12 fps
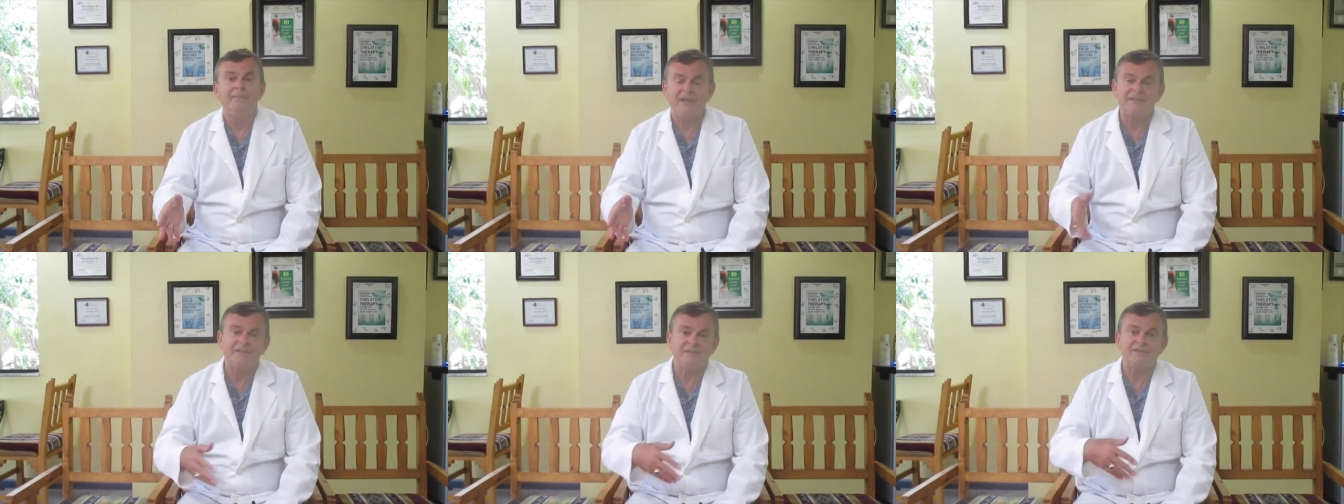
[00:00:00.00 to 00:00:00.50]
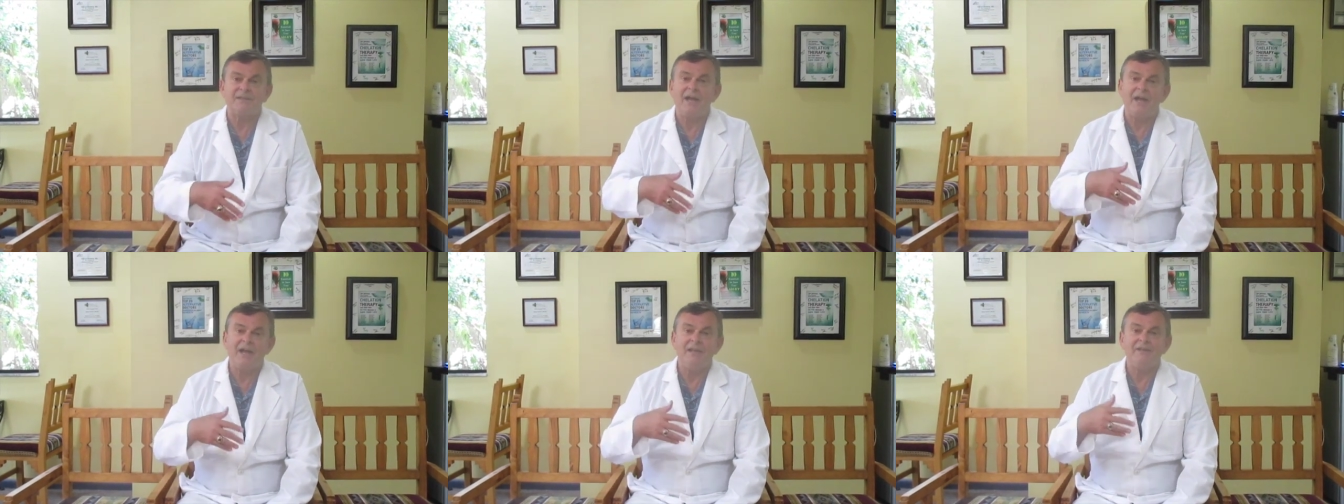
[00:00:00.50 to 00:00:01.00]

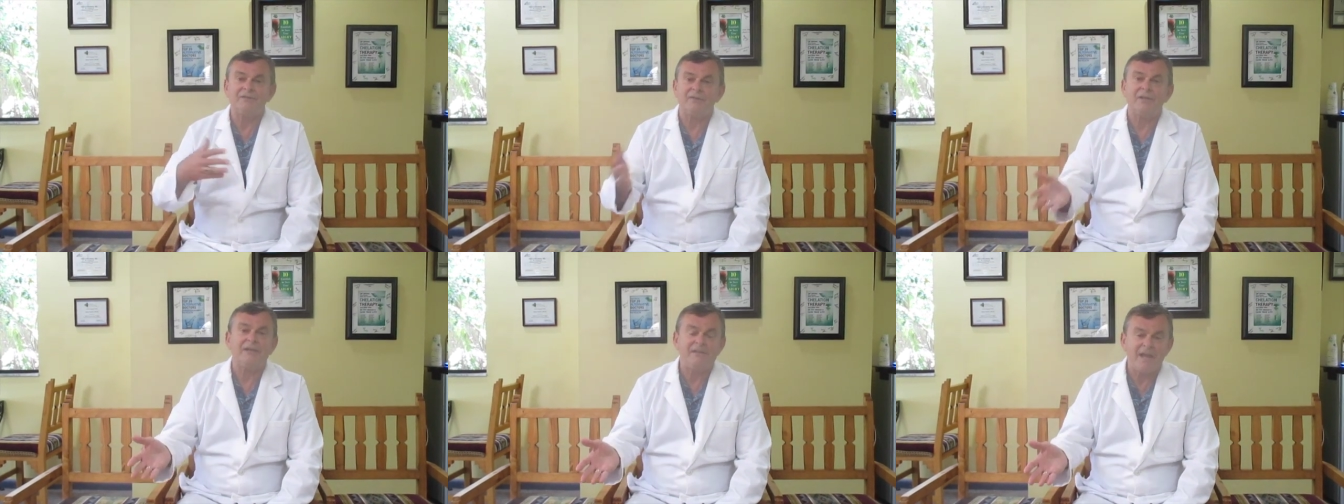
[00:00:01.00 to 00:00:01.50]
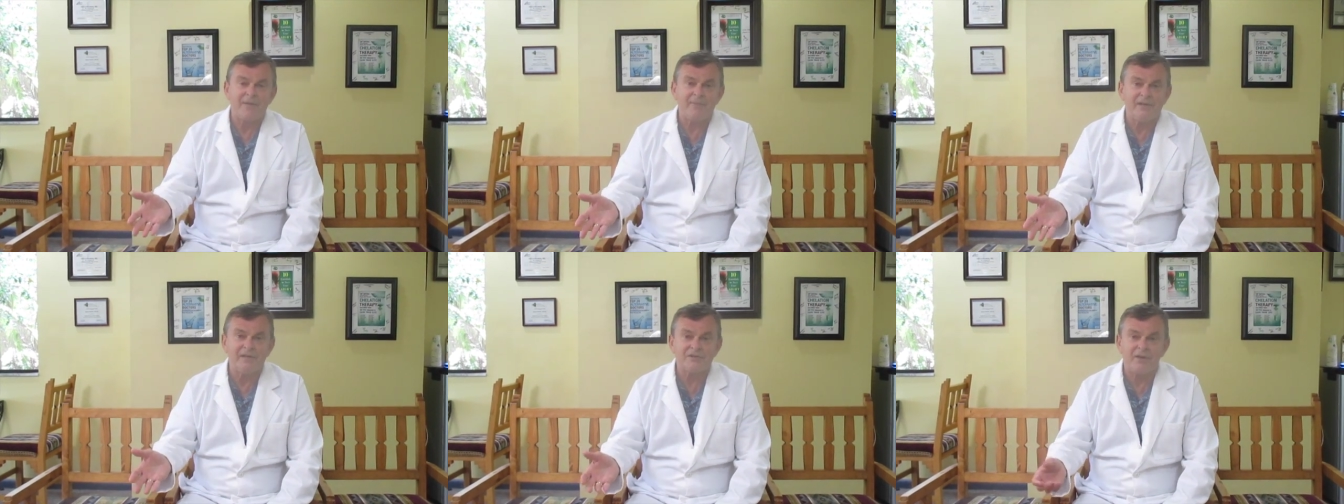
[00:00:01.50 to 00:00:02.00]
pesticides or
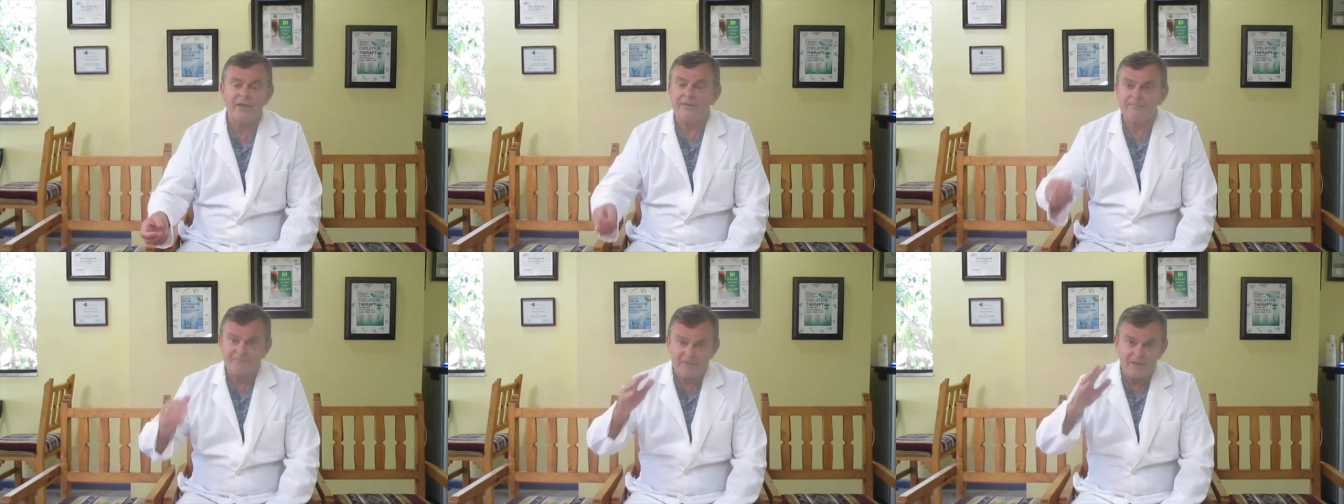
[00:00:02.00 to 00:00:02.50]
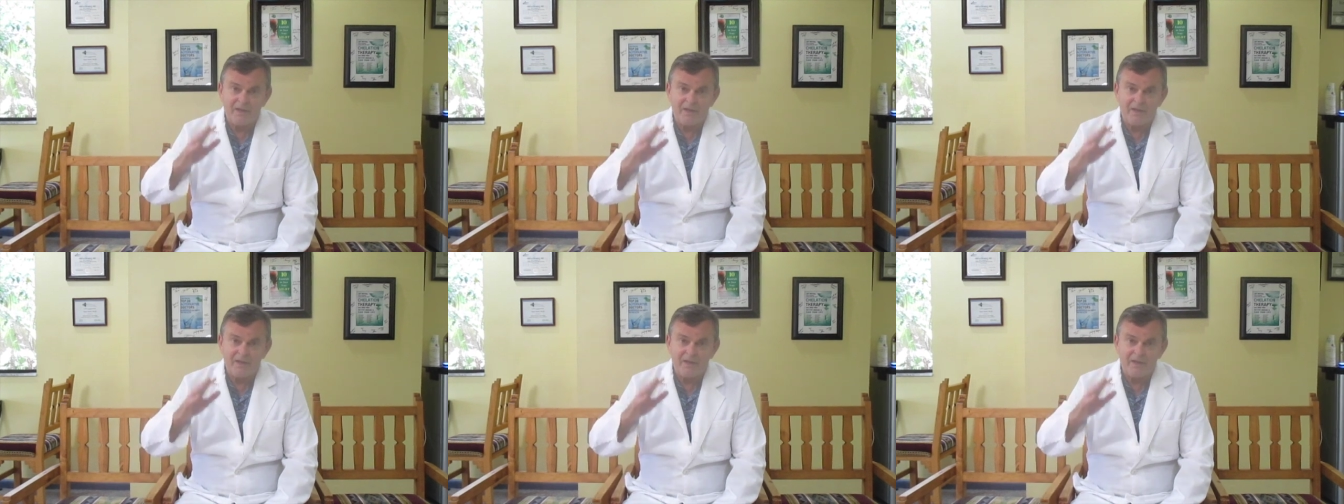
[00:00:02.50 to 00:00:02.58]
contaminants on them,